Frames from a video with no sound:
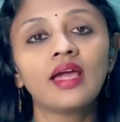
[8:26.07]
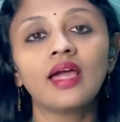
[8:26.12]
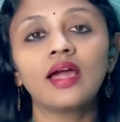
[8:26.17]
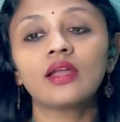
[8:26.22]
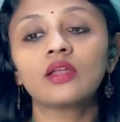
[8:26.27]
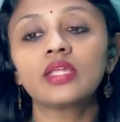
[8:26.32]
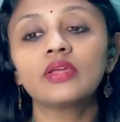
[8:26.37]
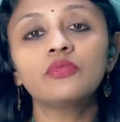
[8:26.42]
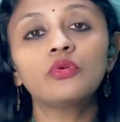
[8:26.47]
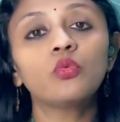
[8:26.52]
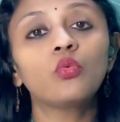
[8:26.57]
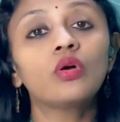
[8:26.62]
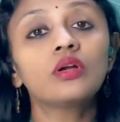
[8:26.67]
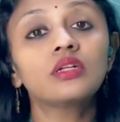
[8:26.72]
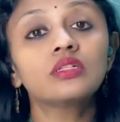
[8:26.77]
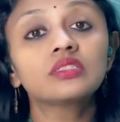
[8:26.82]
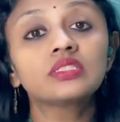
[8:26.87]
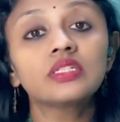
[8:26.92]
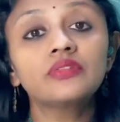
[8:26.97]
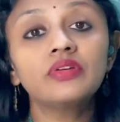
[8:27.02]
and even want
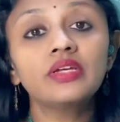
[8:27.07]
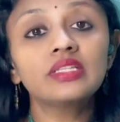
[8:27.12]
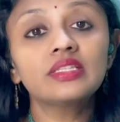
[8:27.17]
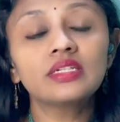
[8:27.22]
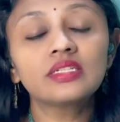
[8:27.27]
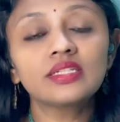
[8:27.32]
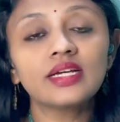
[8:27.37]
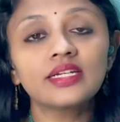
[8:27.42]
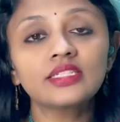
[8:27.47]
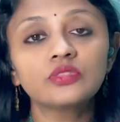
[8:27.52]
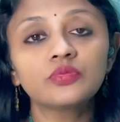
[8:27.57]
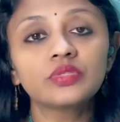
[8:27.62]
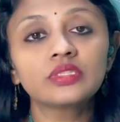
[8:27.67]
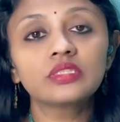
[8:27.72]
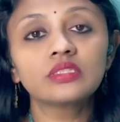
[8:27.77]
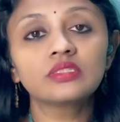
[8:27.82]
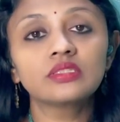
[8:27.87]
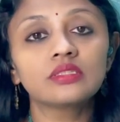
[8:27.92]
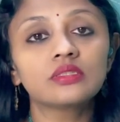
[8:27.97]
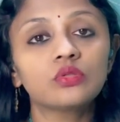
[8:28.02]
to sever the ties with
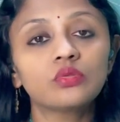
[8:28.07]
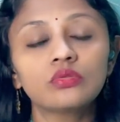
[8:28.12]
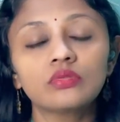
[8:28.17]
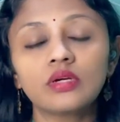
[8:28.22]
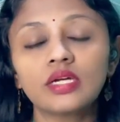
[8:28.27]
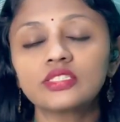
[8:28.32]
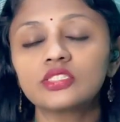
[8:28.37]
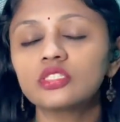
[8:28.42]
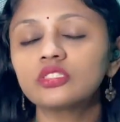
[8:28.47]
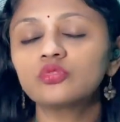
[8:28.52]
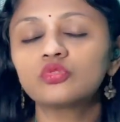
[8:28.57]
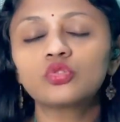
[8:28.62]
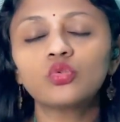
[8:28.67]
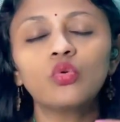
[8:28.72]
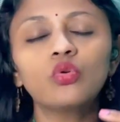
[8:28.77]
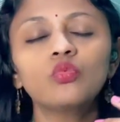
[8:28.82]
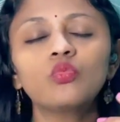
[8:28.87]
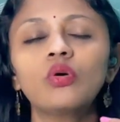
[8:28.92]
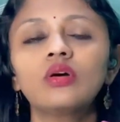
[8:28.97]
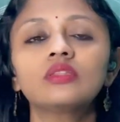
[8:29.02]
this. No, I just
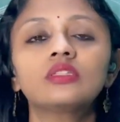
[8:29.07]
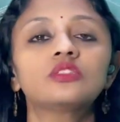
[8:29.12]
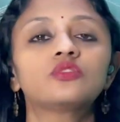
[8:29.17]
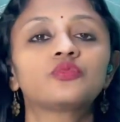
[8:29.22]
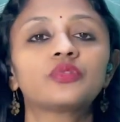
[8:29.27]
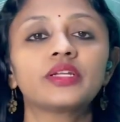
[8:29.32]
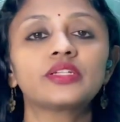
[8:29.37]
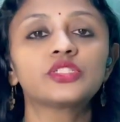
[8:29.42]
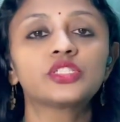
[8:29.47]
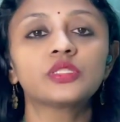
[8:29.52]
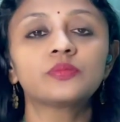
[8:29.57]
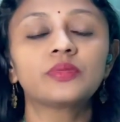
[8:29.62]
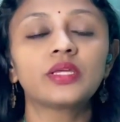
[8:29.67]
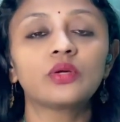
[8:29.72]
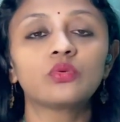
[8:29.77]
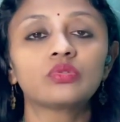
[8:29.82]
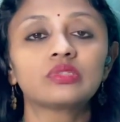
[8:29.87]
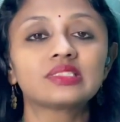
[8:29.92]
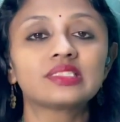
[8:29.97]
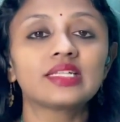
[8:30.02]
don't want this friendship,
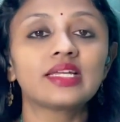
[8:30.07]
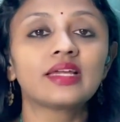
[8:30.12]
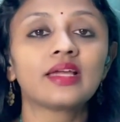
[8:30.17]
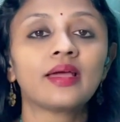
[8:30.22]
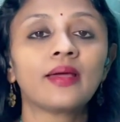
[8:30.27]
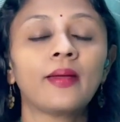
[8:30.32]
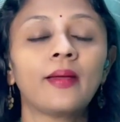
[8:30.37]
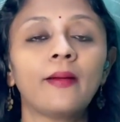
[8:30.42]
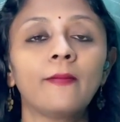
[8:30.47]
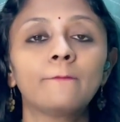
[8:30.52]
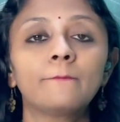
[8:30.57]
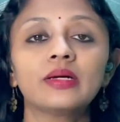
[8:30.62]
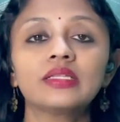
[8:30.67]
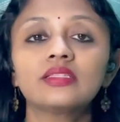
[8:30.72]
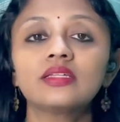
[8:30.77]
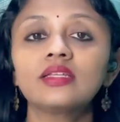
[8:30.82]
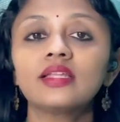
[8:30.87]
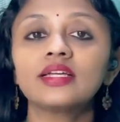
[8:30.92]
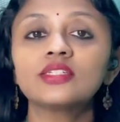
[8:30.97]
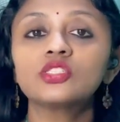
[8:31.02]
they would say. But
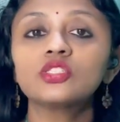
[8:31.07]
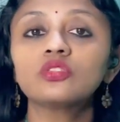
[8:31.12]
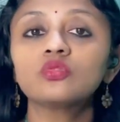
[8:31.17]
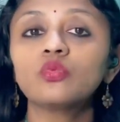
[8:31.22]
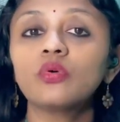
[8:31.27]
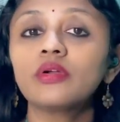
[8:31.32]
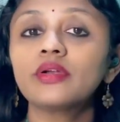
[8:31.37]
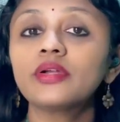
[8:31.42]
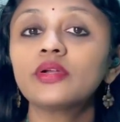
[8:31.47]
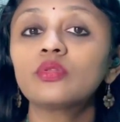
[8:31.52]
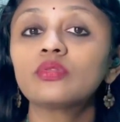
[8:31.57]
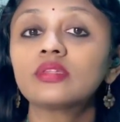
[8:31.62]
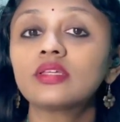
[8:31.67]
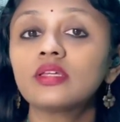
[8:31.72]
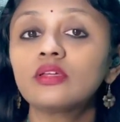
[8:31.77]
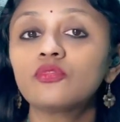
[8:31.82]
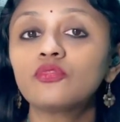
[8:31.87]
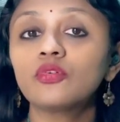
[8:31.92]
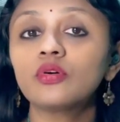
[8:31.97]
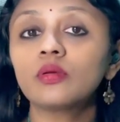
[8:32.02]
then I just wanted to
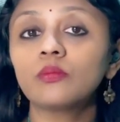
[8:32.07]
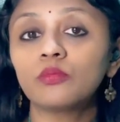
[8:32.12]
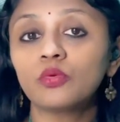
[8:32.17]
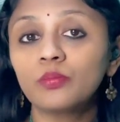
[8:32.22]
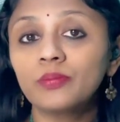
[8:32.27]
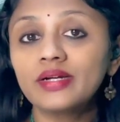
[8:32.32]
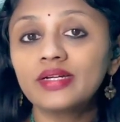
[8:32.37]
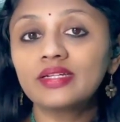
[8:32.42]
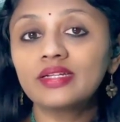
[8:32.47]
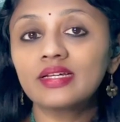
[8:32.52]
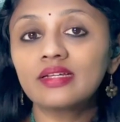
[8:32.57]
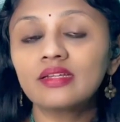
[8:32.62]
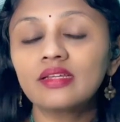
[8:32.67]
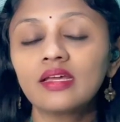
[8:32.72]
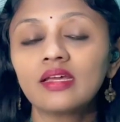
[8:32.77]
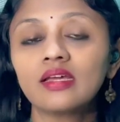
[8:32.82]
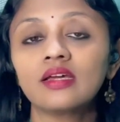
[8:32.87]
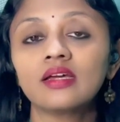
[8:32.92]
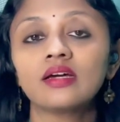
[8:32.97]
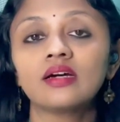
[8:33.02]
think for a moment
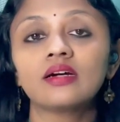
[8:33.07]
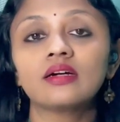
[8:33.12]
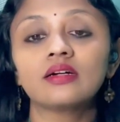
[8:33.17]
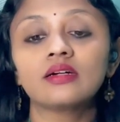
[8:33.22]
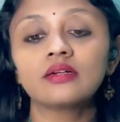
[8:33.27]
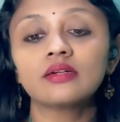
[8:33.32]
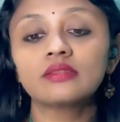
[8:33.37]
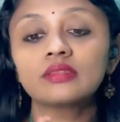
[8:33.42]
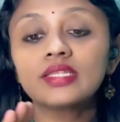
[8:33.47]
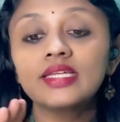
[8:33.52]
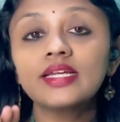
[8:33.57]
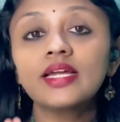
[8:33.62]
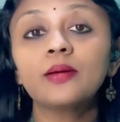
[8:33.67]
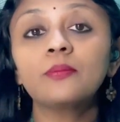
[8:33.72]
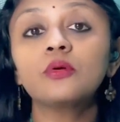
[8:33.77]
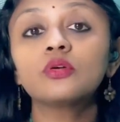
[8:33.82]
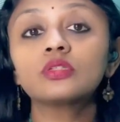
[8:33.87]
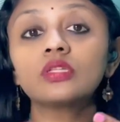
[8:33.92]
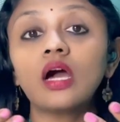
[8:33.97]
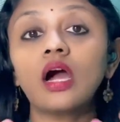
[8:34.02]
and think
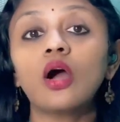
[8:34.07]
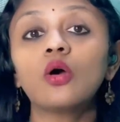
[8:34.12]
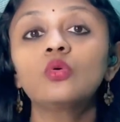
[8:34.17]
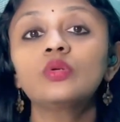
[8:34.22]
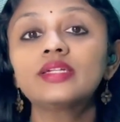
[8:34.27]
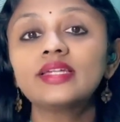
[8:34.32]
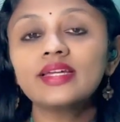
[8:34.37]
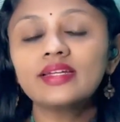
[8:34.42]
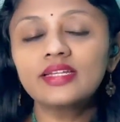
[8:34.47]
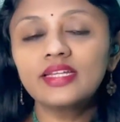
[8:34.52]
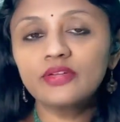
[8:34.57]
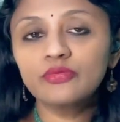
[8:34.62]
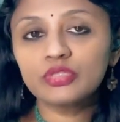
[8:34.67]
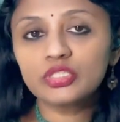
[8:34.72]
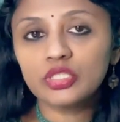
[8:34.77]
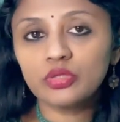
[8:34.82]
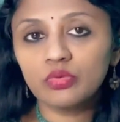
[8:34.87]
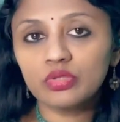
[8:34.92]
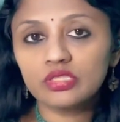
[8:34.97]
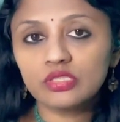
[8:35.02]
about the owl technique
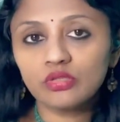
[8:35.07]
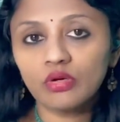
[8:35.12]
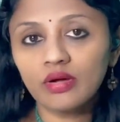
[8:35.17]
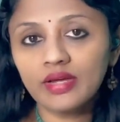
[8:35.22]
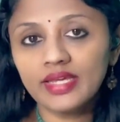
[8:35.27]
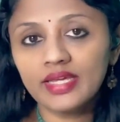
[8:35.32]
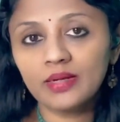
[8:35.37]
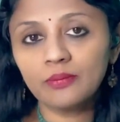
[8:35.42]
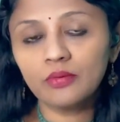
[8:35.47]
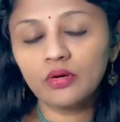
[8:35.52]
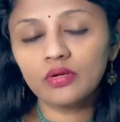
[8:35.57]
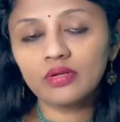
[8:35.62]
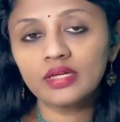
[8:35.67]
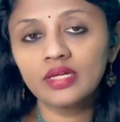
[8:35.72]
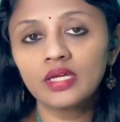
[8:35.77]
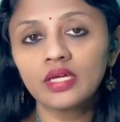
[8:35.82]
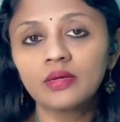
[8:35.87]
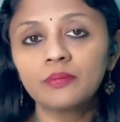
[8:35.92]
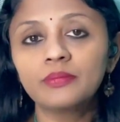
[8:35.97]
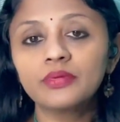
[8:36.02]
which I was talking about.
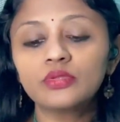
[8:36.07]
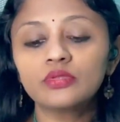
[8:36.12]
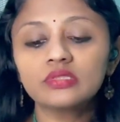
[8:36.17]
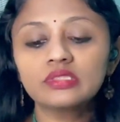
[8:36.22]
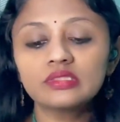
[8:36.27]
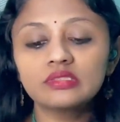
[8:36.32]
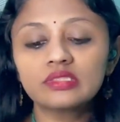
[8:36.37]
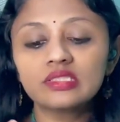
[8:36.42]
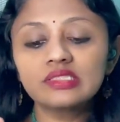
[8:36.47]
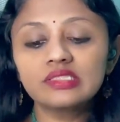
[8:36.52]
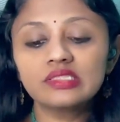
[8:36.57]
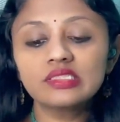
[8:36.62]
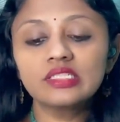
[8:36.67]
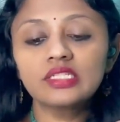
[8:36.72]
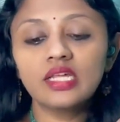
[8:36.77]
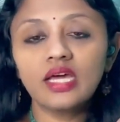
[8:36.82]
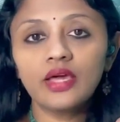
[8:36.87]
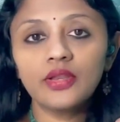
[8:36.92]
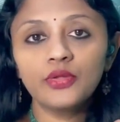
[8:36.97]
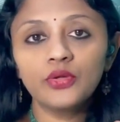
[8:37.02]
Because this
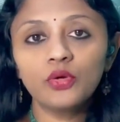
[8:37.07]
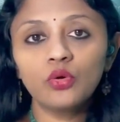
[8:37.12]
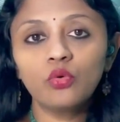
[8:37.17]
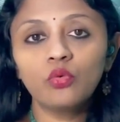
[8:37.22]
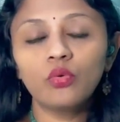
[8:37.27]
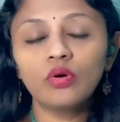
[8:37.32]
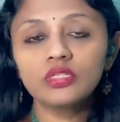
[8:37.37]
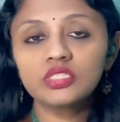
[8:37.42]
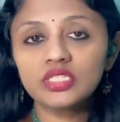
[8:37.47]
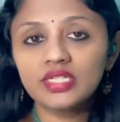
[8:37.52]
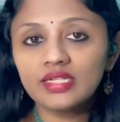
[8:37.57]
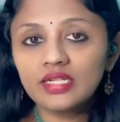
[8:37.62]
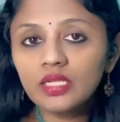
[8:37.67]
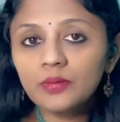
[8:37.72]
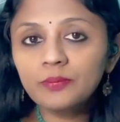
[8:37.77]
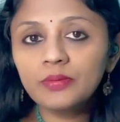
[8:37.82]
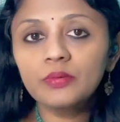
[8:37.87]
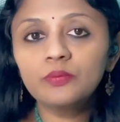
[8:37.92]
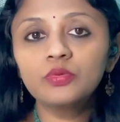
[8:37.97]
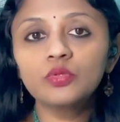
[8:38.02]
scenario, what
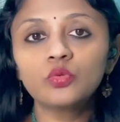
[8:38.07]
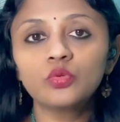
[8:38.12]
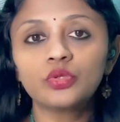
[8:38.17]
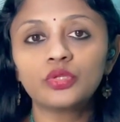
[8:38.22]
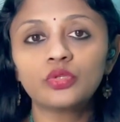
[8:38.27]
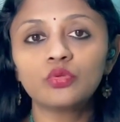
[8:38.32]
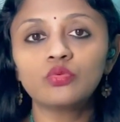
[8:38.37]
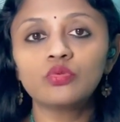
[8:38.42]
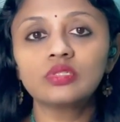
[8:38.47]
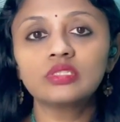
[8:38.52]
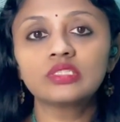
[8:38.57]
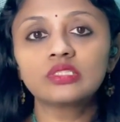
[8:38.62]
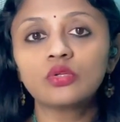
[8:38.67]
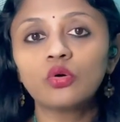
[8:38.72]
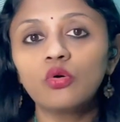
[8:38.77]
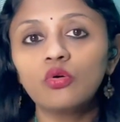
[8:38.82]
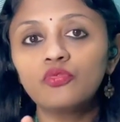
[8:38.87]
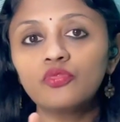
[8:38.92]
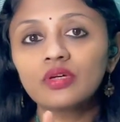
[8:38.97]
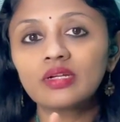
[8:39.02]
generally people would do is
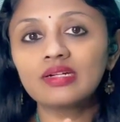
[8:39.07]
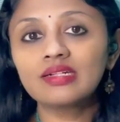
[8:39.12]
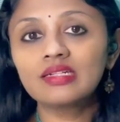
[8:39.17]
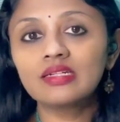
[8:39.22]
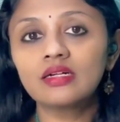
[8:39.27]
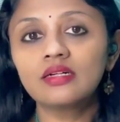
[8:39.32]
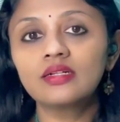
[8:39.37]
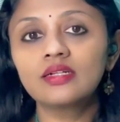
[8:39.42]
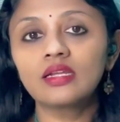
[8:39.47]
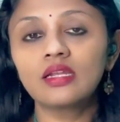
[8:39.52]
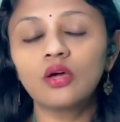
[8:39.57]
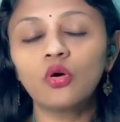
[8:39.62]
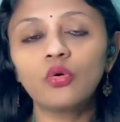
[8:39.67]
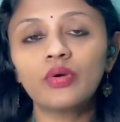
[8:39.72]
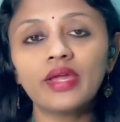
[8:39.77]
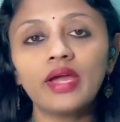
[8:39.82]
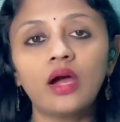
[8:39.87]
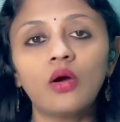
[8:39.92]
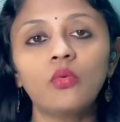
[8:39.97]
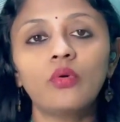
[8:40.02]
go for a turtle.
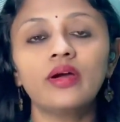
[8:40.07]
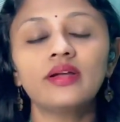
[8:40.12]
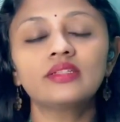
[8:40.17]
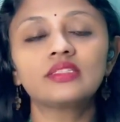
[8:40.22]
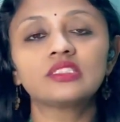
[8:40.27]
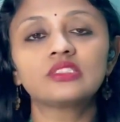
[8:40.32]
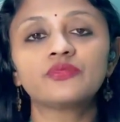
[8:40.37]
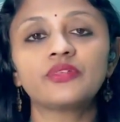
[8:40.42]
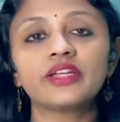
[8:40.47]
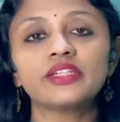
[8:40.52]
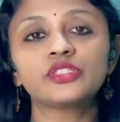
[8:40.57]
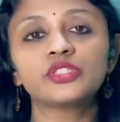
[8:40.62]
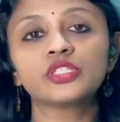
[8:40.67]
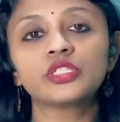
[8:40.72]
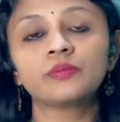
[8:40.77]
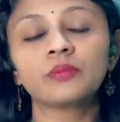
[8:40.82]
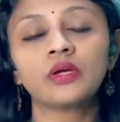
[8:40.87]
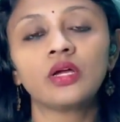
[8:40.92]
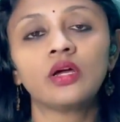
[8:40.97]
Okay, avoid this friendship.